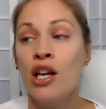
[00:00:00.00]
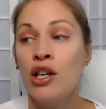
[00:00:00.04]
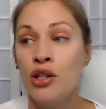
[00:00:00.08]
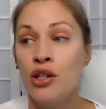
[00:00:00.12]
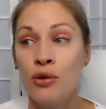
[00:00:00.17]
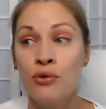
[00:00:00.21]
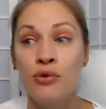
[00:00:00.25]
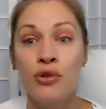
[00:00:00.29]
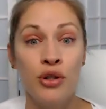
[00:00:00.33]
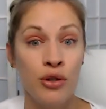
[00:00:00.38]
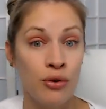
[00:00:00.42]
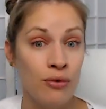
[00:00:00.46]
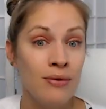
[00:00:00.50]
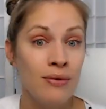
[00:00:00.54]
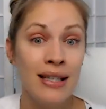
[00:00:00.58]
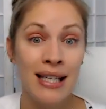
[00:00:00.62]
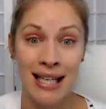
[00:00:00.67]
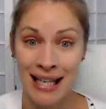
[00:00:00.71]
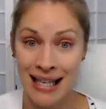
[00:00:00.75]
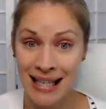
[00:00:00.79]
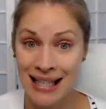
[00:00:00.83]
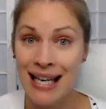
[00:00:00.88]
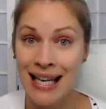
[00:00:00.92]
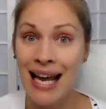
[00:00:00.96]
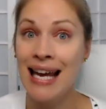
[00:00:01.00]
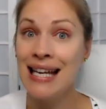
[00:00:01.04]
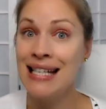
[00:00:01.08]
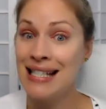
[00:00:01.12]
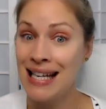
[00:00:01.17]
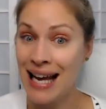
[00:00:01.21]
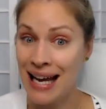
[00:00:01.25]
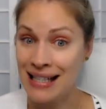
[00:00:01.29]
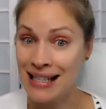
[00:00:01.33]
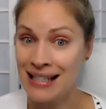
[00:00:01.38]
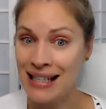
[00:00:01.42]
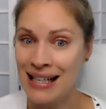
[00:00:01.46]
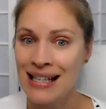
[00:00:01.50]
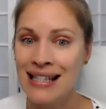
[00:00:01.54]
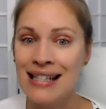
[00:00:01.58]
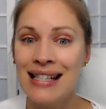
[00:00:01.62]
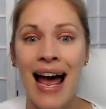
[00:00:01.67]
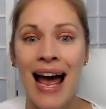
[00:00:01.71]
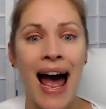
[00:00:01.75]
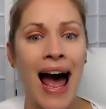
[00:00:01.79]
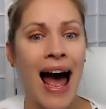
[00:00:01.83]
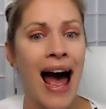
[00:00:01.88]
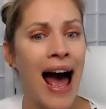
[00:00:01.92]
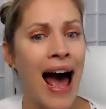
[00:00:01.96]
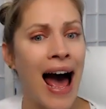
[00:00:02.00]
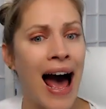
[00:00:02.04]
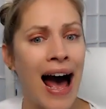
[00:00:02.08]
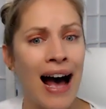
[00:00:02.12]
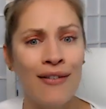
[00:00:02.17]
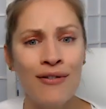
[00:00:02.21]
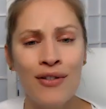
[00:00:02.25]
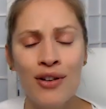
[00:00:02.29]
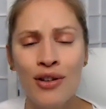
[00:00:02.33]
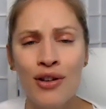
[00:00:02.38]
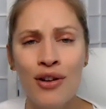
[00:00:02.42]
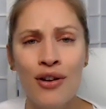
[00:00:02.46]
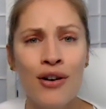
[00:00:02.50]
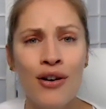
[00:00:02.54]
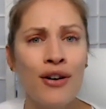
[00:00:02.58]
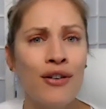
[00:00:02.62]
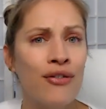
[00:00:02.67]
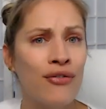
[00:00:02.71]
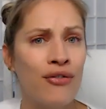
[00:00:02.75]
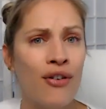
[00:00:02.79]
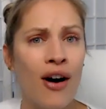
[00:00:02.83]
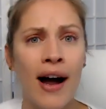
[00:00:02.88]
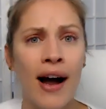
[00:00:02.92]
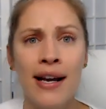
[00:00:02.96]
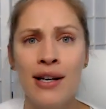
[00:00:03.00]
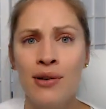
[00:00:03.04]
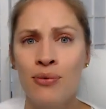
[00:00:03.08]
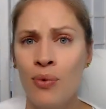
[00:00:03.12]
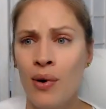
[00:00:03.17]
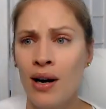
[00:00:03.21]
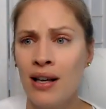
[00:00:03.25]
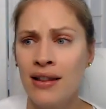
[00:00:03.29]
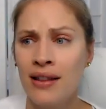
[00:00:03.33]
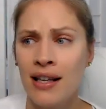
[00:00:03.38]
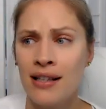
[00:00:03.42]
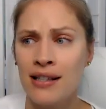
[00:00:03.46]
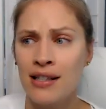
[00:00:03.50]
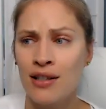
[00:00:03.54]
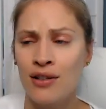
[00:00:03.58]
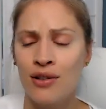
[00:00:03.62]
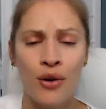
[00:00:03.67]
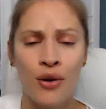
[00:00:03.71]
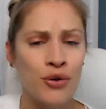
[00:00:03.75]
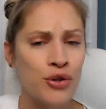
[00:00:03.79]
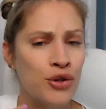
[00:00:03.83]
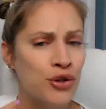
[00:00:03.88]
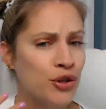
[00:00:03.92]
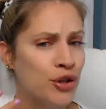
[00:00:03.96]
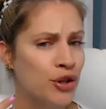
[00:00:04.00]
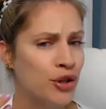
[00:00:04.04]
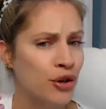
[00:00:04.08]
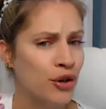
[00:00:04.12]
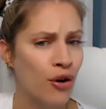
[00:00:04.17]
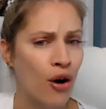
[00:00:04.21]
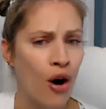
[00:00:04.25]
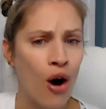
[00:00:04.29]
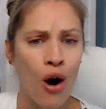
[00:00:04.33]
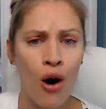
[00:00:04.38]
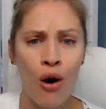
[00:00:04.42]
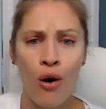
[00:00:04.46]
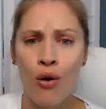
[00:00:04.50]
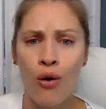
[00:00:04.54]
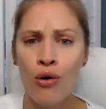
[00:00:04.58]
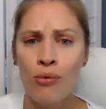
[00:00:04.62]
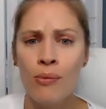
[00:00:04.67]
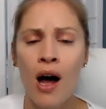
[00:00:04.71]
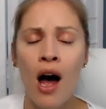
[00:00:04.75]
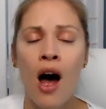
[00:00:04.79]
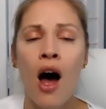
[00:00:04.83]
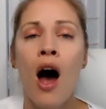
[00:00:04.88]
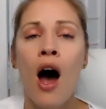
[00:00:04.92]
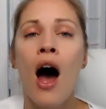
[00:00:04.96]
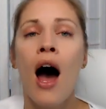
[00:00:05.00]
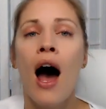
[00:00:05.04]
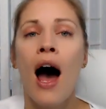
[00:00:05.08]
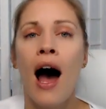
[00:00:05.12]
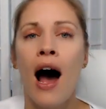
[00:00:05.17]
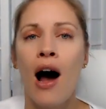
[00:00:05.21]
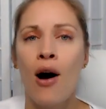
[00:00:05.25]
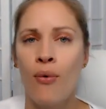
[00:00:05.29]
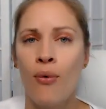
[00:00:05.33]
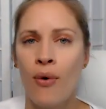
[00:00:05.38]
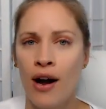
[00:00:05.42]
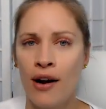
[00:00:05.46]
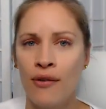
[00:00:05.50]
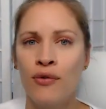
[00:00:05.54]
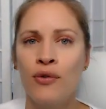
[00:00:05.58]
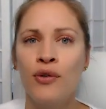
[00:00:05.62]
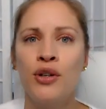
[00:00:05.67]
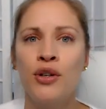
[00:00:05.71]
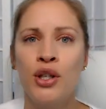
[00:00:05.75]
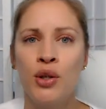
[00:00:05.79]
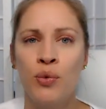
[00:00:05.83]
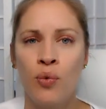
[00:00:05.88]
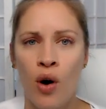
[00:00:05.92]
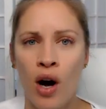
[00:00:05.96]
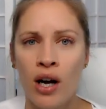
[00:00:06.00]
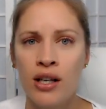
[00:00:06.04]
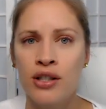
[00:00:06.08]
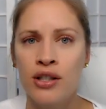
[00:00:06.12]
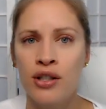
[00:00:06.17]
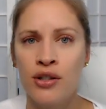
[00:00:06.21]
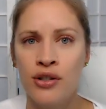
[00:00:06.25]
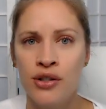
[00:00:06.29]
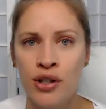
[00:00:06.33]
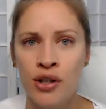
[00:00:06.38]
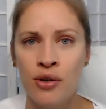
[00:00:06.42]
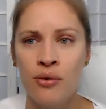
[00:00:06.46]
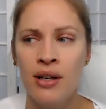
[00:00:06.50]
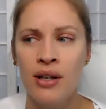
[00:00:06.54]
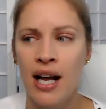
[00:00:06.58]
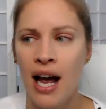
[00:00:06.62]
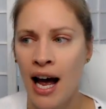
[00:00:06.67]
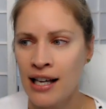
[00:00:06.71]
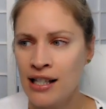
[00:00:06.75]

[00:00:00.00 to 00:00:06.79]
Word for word: you do need a dentist have a look, find one that's close to your home, however you want to do it.